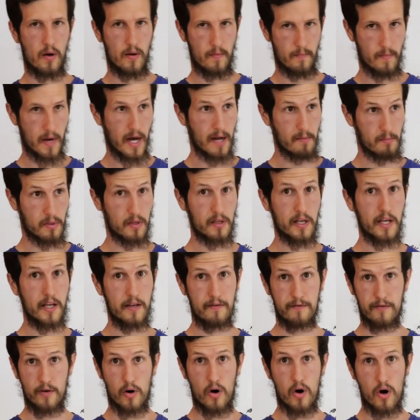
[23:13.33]
I
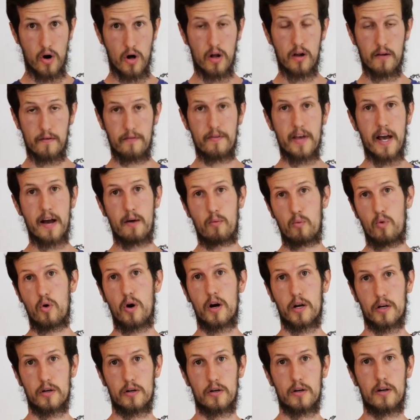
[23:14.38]
believe, all of that
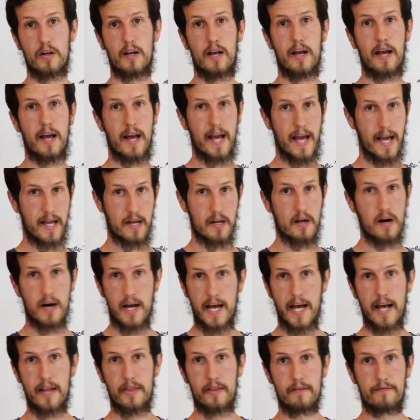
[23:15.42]
water and not
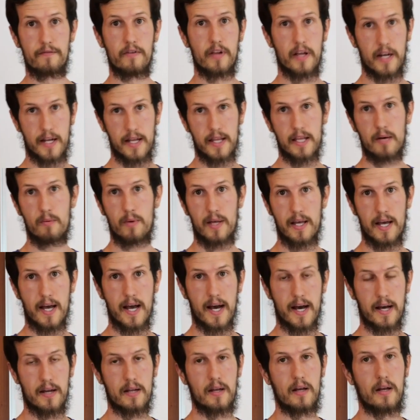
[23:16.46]
had the flooding that we
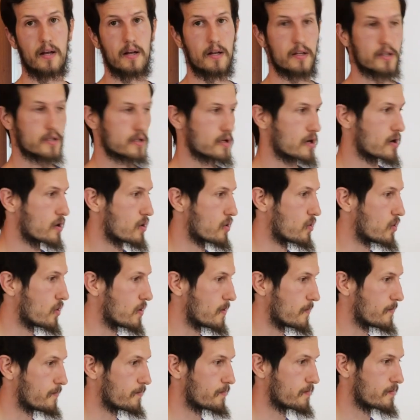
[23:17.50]
had. So
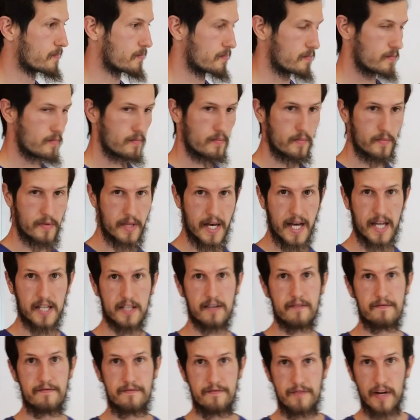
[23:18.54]
that is a
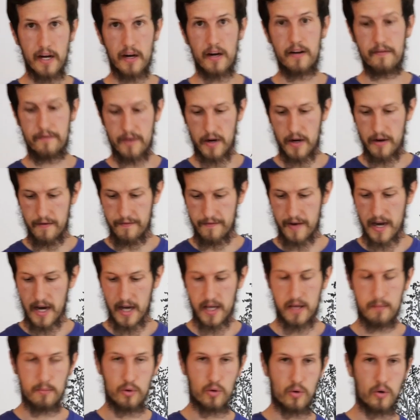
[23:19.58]
very, very
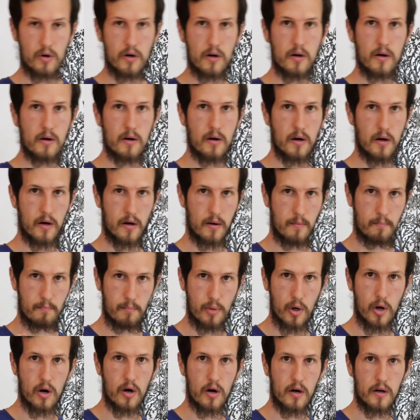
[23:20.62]
valuable
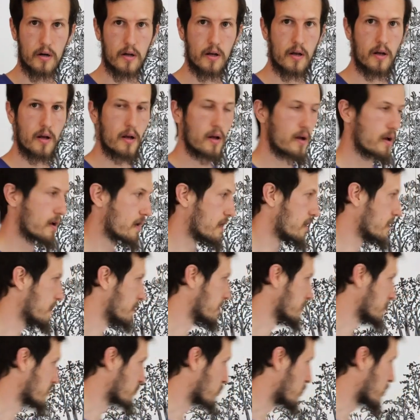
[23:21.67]
part.
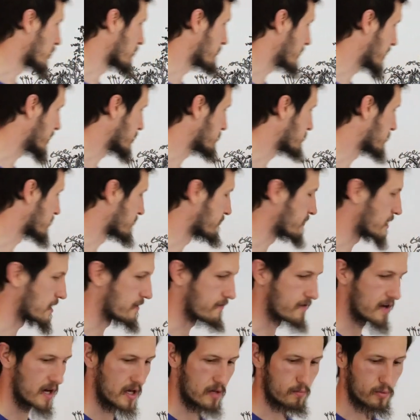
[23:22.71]
Your water management is a very
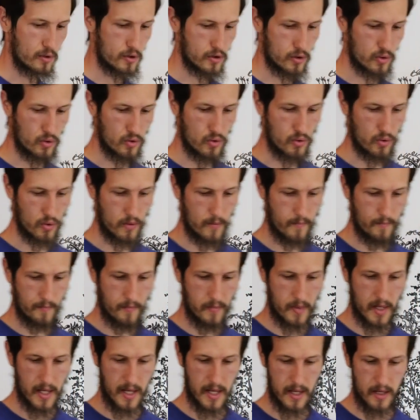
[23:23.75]
valuable tool
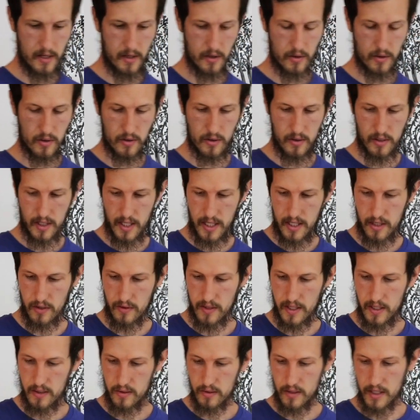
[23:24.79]
in your
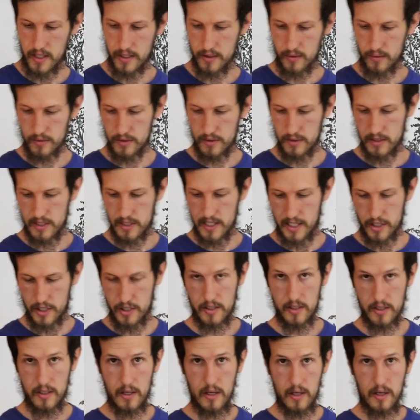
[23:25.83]
ecological succession,